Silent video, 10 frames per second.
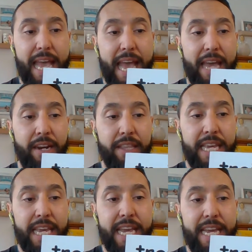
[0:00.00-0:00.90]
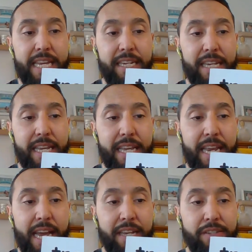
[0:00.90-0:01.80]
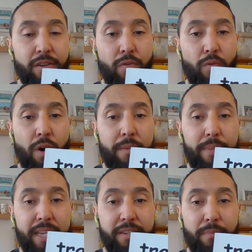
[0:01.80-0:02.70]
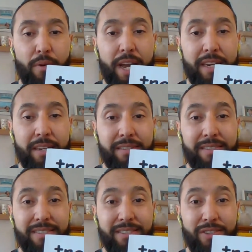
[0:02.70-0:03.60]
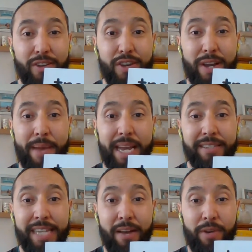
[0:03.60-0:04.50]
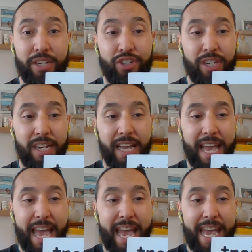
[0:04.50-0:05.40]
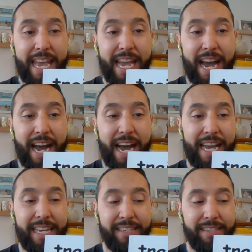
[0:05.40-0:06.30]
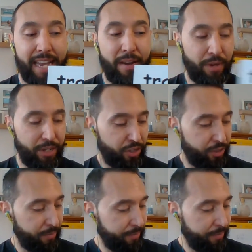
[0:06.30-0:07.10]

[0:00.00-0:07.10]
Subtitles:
And on the end, it has one piece of bread. So you can make a sandwich. AI sandwich.